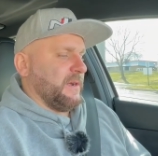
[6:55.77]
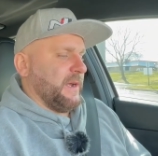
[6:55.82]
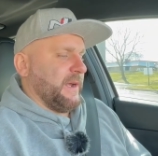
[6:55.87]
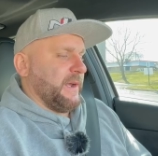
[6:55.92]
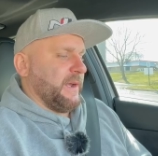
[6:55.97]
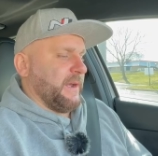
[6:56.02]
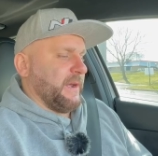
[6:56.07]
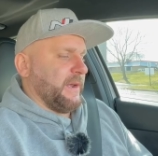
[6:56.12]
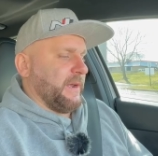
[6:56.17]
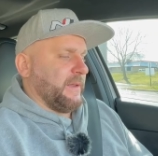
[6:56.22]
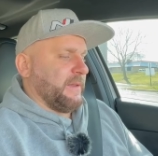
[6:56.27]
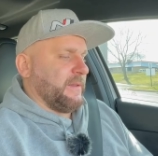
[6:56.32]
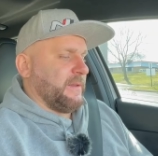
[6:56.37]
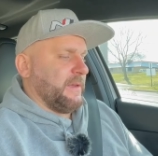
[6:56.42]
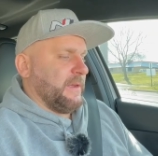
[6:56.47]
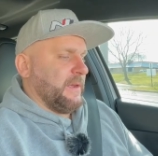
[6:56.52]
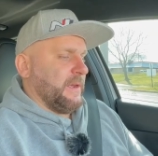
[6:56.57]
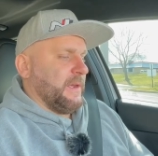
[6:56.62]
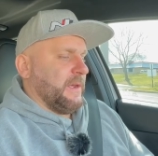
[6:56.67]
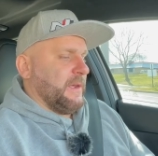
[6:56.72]
And
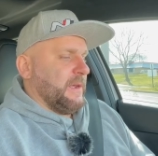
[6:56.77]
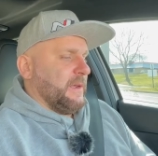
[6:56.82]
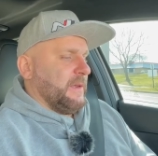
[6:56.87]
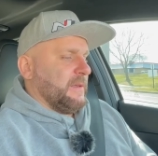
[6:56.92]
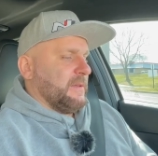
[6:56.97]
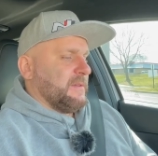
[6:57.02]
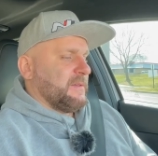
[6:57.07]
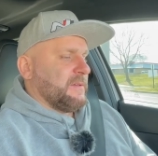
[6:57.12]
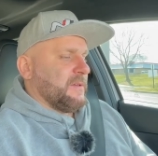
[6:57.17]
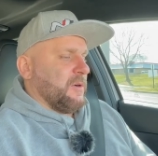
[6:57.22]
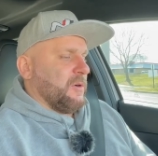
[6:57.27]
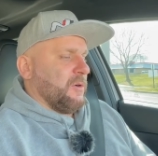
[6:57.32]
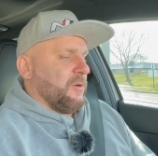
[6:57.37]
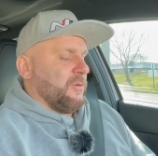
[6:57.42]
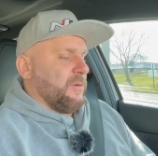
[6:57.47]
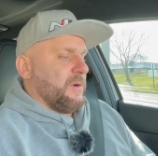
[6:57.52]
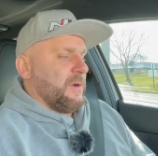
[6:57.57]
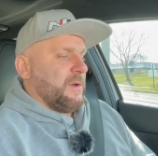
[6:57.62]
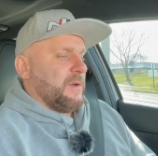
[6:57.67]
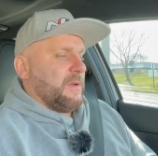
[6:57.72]

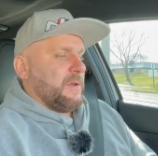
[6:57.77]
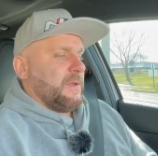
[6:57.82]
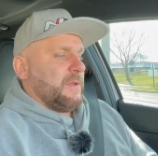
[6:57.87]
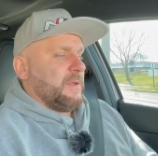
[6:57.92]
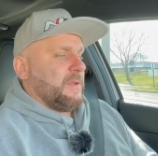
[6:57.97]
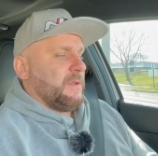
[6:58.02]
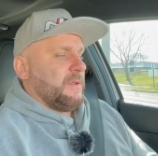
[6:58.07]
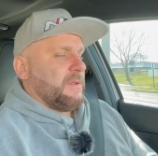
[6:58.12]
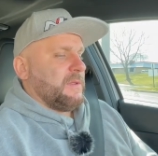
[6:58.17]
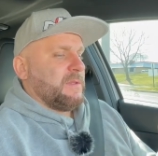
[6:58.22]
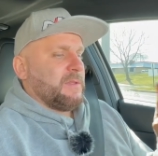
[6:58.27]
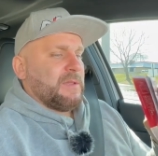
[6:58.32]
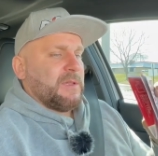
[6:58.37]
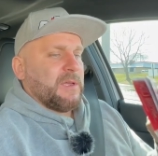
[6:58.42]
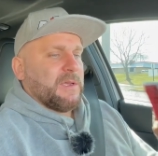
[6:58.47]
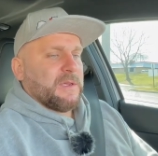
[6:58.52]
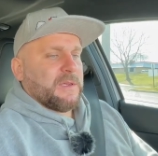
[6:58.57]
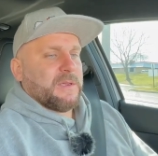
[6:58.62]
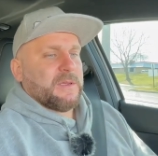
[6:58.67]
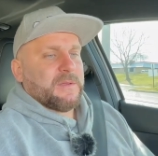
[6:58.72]
so
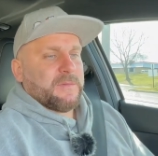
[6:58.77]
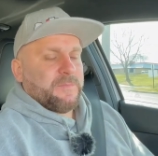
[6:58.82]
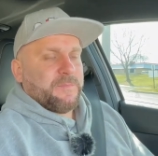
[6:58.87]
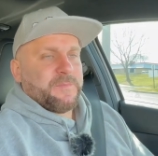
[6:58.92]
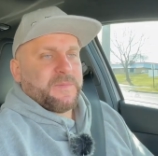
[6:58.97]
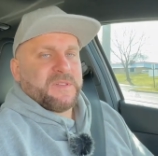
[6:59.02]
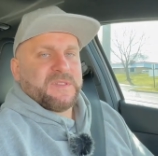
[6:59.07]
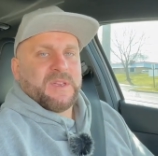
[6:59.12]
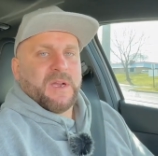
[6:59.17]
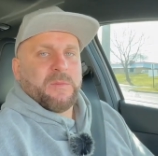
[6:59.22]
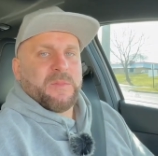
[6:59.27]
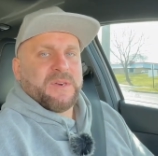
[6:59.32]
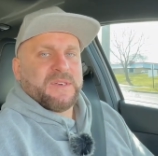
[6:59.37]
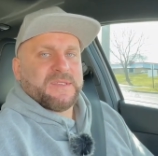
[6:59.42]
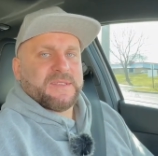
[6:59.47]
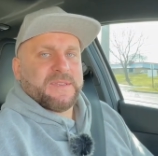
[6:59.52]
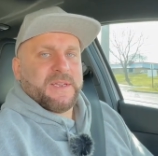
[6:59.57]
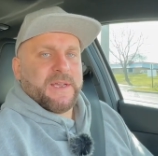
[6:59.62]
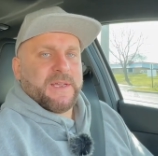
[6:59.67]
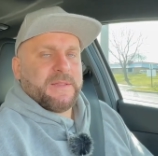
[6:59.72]
the
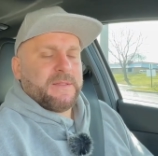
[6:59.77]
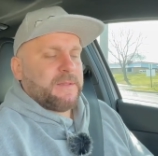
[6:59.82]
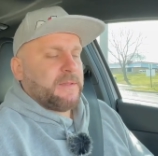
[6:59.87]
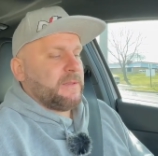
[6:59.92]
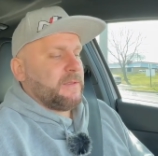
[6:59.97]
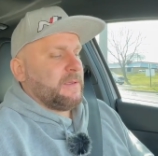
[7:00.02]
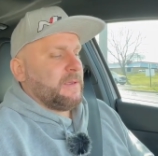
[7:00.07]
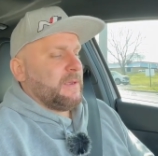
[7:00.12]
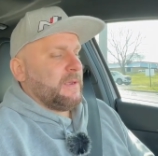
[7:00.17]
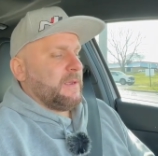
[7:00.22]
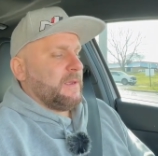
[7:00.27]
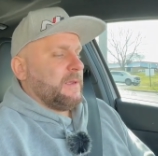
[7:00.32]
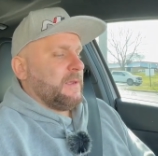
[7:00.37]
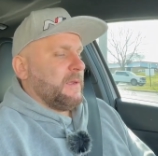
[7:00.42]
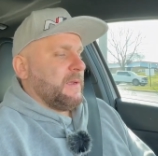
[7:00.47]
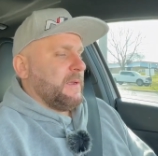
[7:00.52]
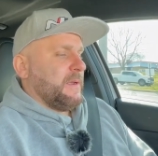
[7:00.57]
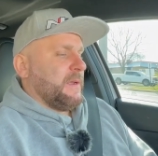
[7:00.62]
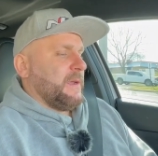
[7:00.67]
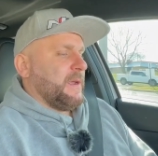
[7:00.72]
Somerset
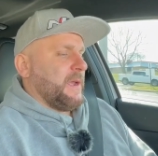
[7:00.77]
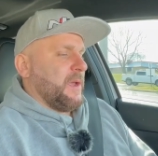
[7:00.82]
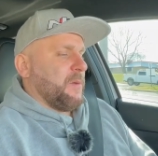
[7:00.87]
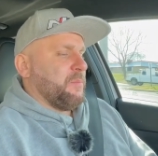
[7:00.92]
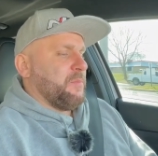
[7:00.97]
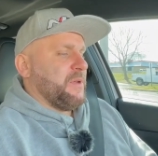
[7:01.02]
and